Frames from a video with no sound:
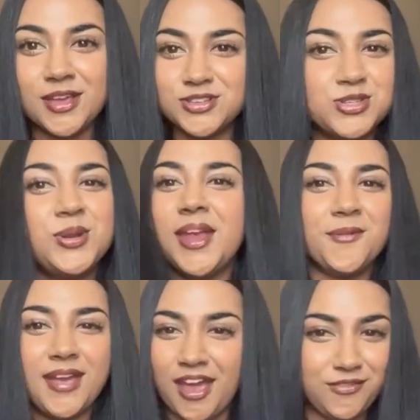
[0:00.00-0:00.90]
Straight
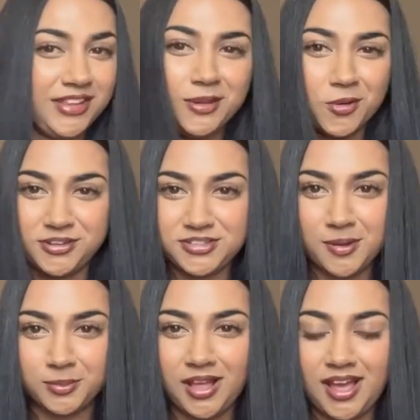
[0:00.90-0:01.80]
away, I really wanted to
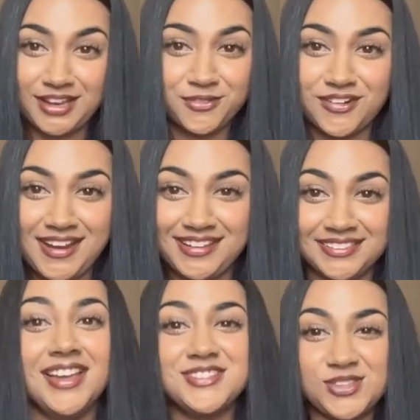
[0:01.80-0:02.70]
apply. Right,
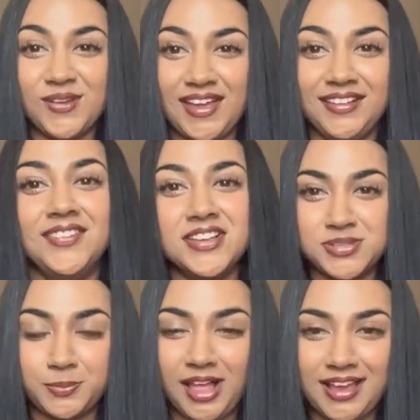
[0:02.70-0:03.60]
let's do it,
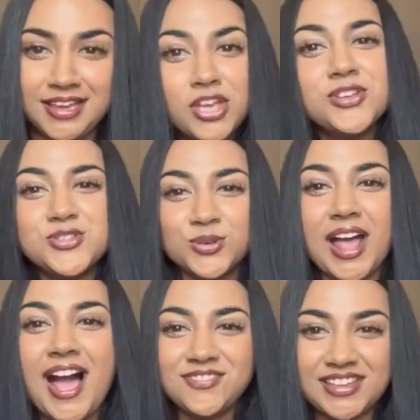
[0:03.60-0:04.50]
let's apply. So
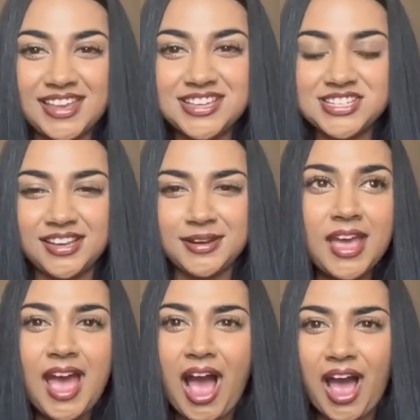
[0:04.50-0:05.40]
the
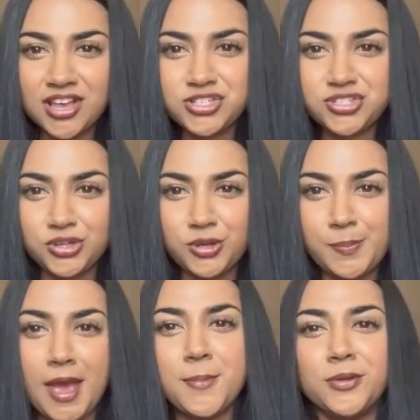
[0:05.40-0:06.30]
application asked you a
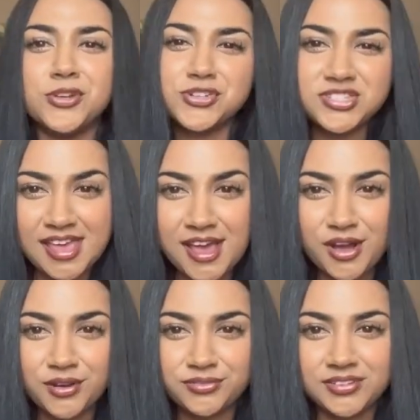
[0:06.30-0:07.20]
bit about
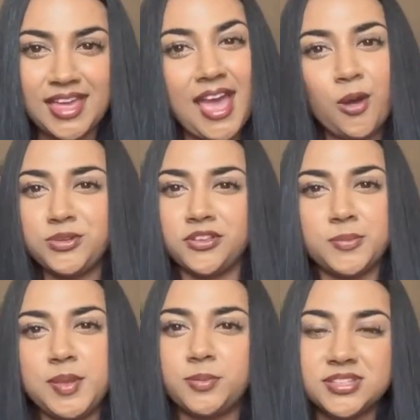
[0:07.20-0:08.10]
yourself, like how would other
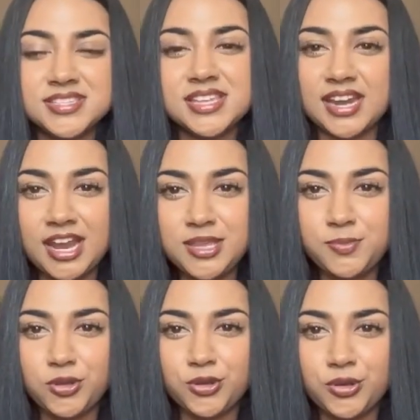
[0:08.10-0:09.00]
people describe
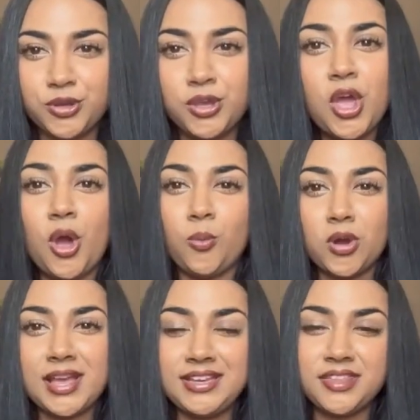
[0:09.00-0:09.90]
you?
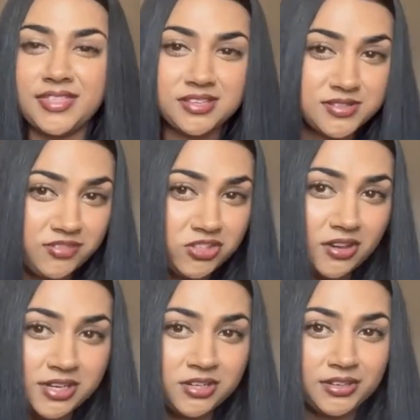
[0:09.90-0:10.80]
What kind of things have you
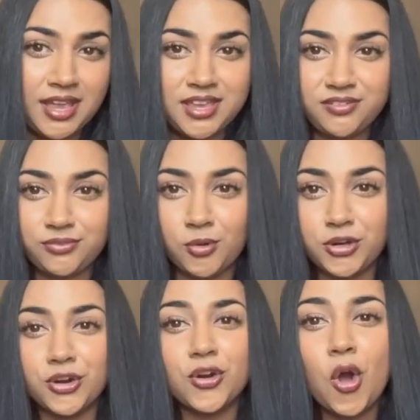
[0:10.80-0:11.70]
done in your life? What
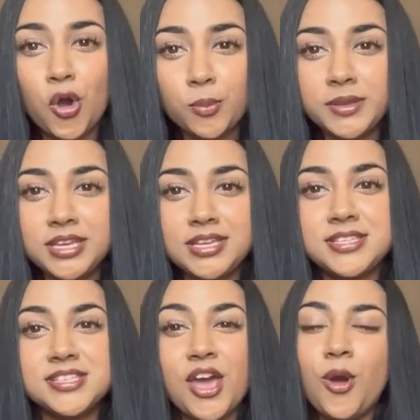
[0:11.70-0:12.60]
are your
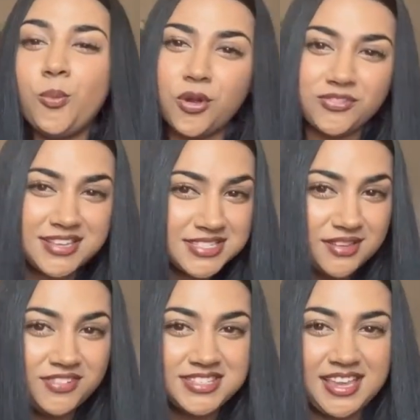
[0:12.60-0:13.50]
hobbies? What risks
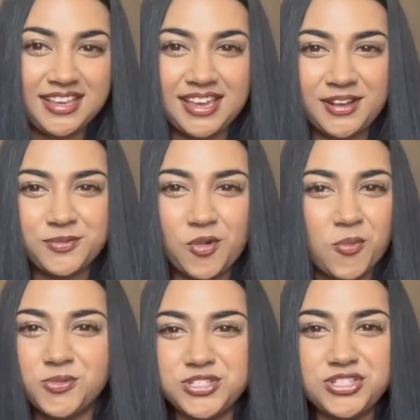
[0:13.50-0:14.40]
have you taken?
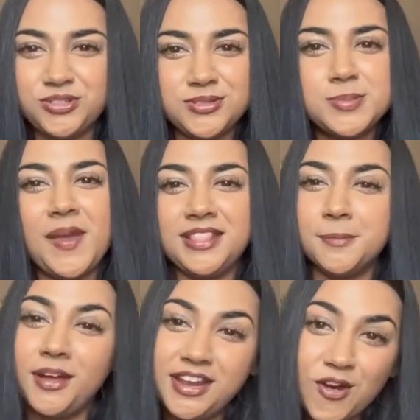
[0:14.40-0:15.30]
What would you spend the
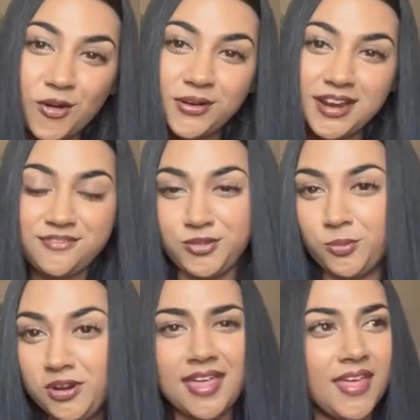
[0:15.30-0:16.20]
money on if you
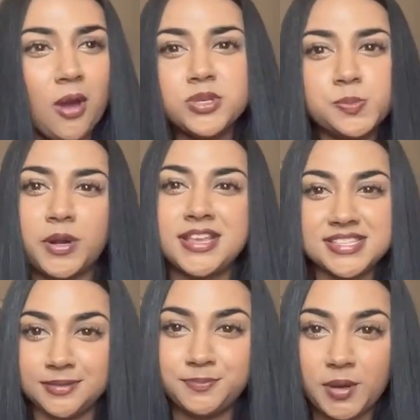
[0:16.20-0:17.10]
won it? That was pretty
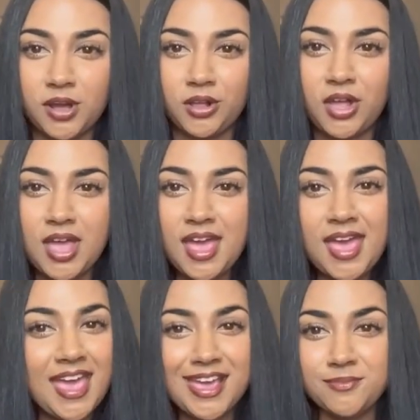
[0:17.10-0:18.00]
simple.
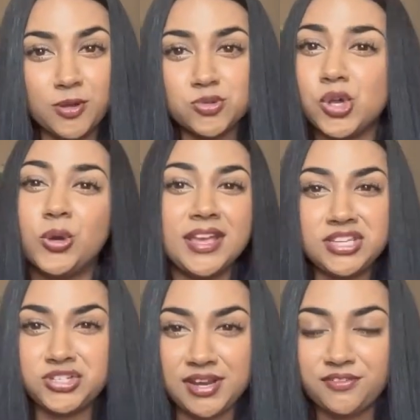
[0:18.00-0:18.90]
It was all kind
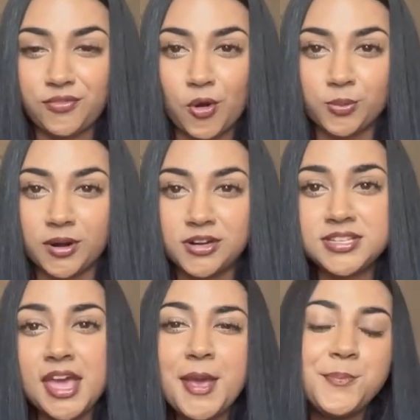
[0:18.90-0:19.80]
of
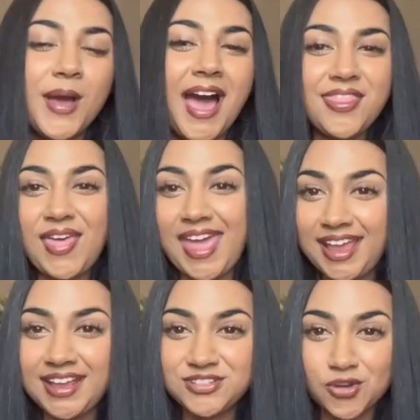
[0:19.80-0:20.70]
straightforward, but at the
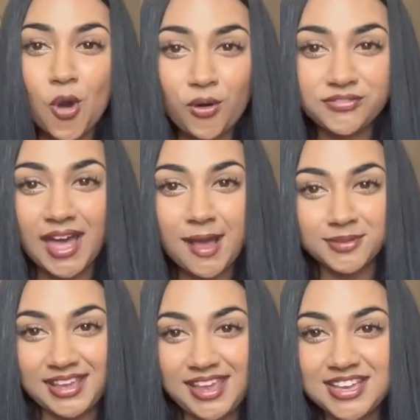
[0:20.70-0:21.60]
end of the
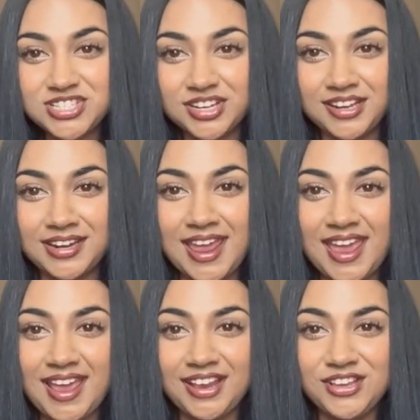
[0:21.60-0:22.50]

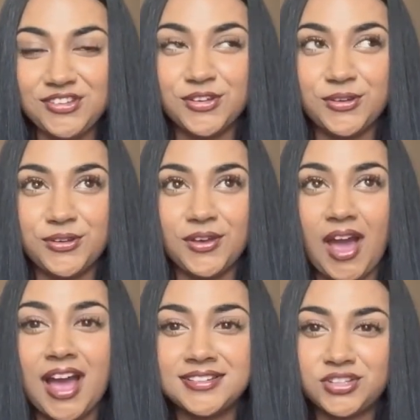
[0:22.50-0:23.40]
application, you
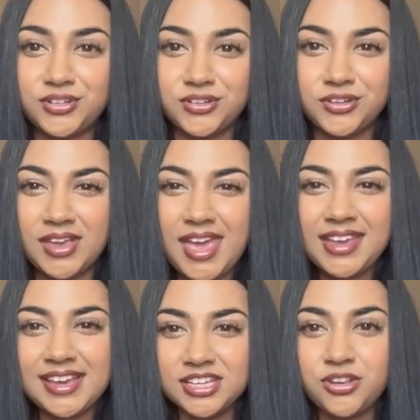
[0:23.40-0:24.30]
had to
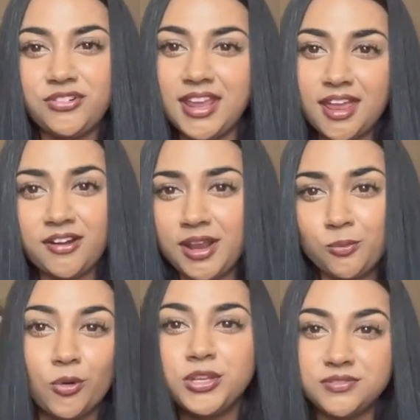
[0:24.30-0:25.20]
kind of
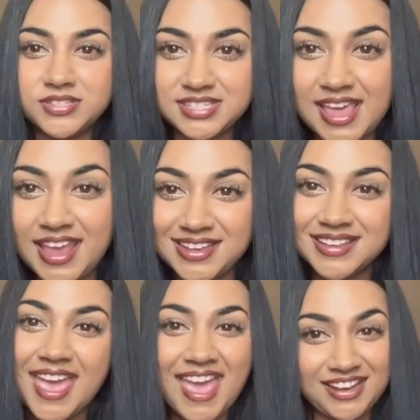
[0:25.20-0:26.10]
reiterate what you've
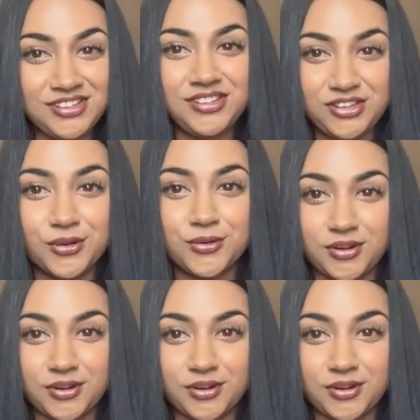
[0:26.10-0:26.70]
said in your